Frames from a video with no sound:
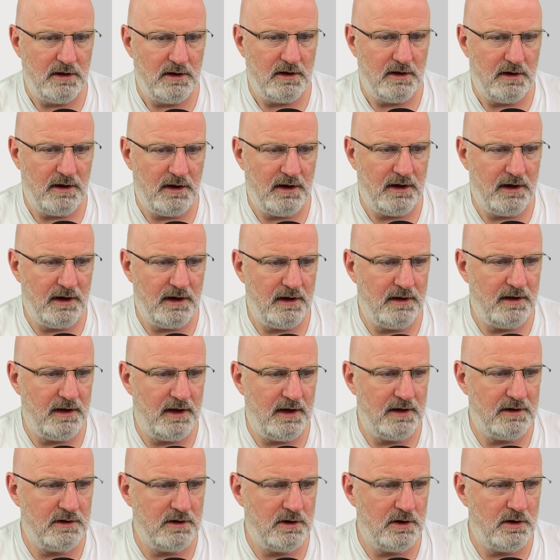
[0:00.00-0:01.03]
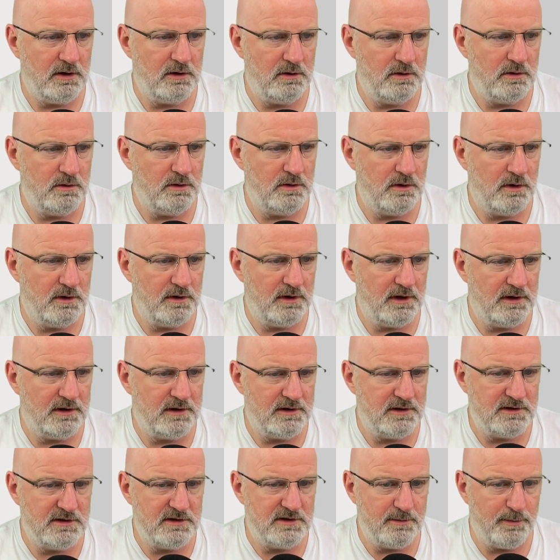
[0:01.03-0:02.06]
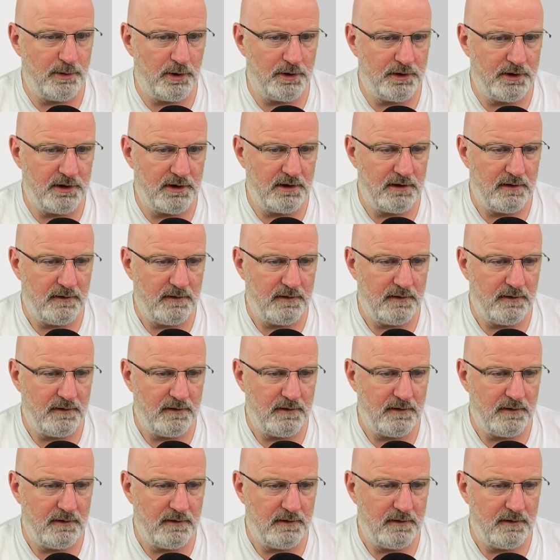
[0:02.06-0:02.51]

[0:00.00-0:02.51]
and then this is the body,